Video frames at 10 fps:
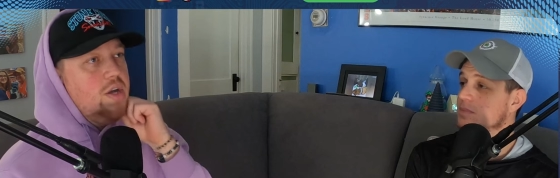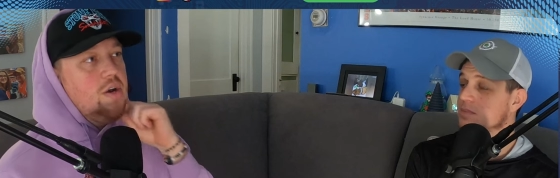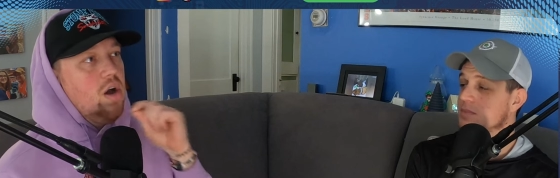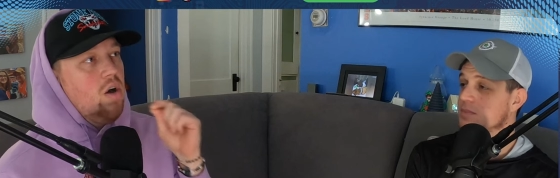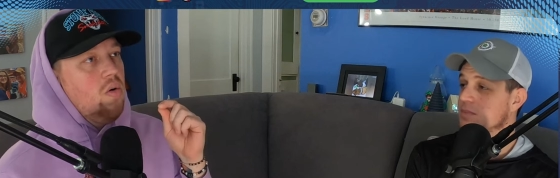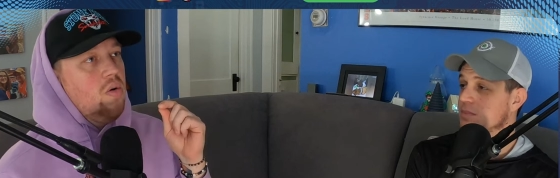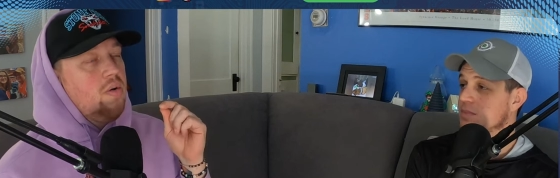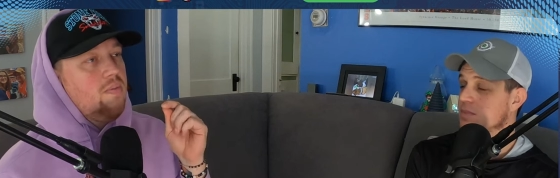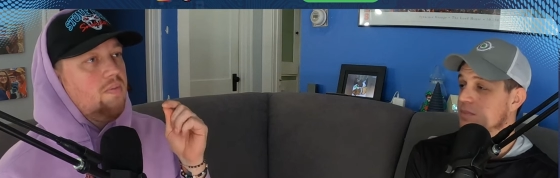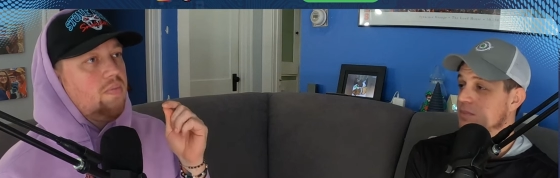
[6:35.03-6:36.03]
Speaker 1: you
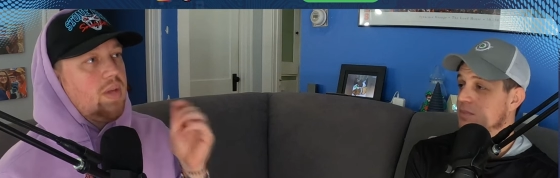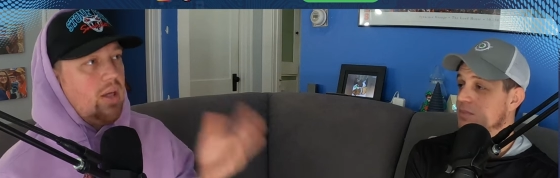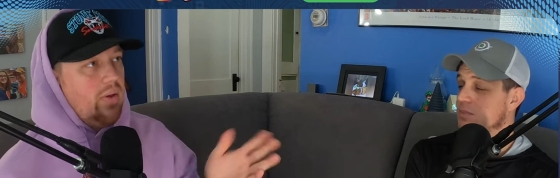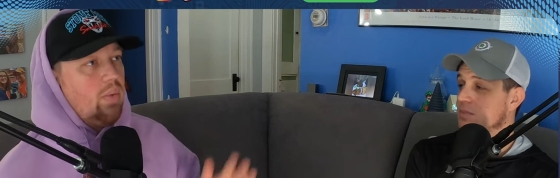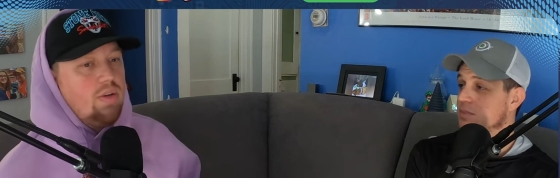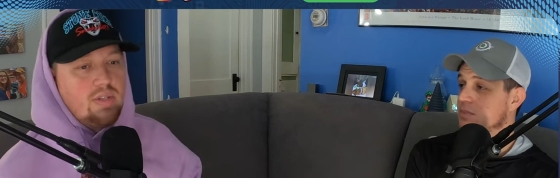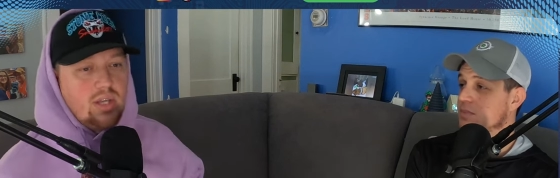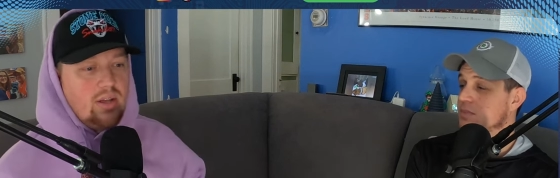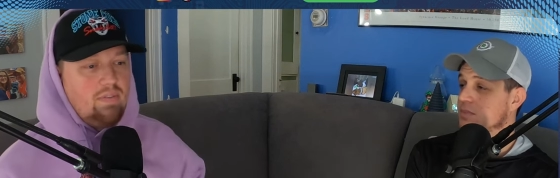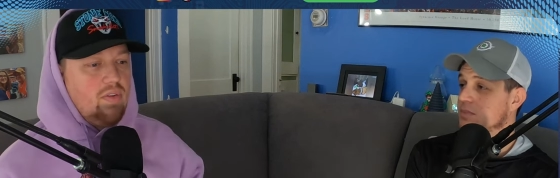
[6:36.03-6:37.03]
know, kind of like what you
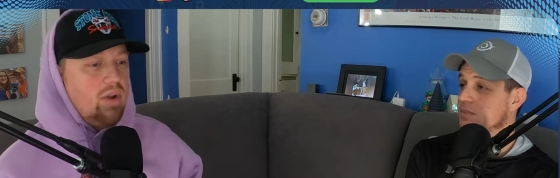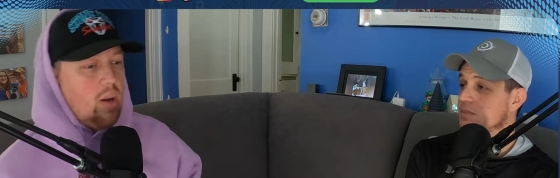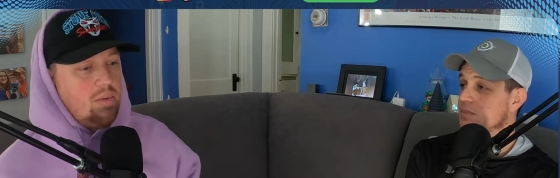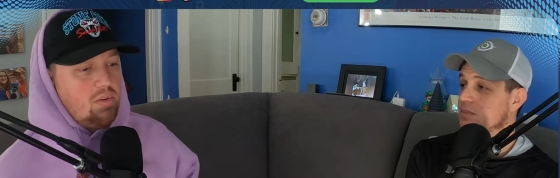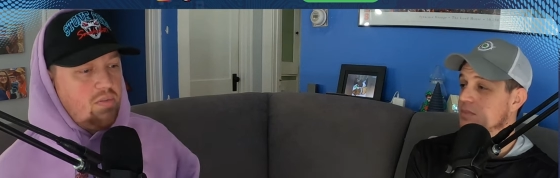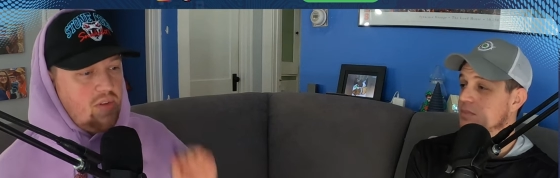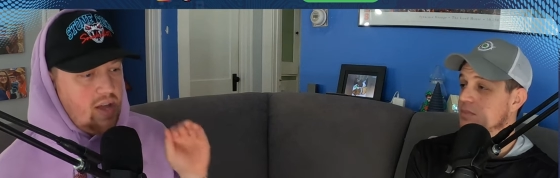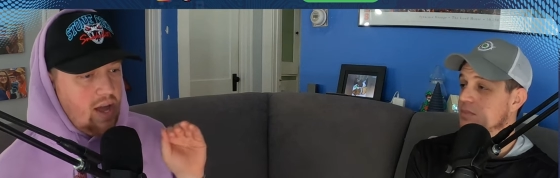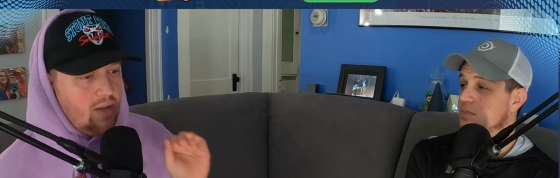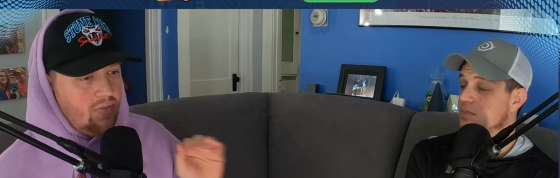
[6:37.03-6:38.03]
said, like feel it out with your
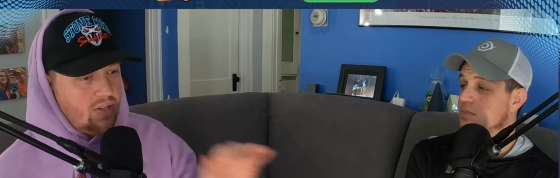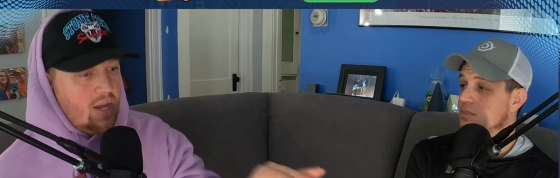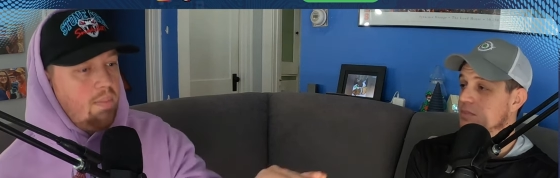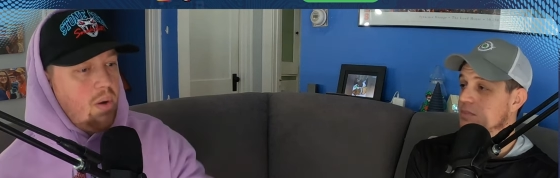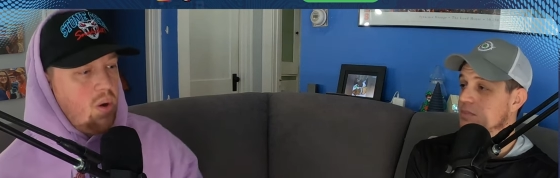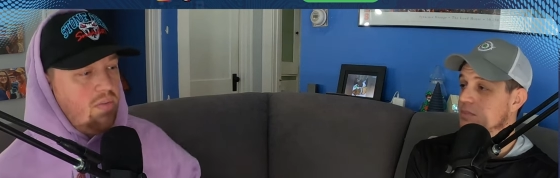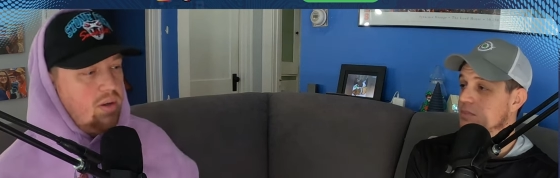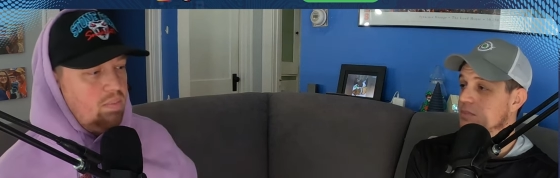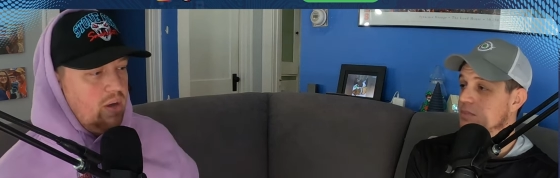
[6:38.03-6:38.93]
feet and the tempo of it.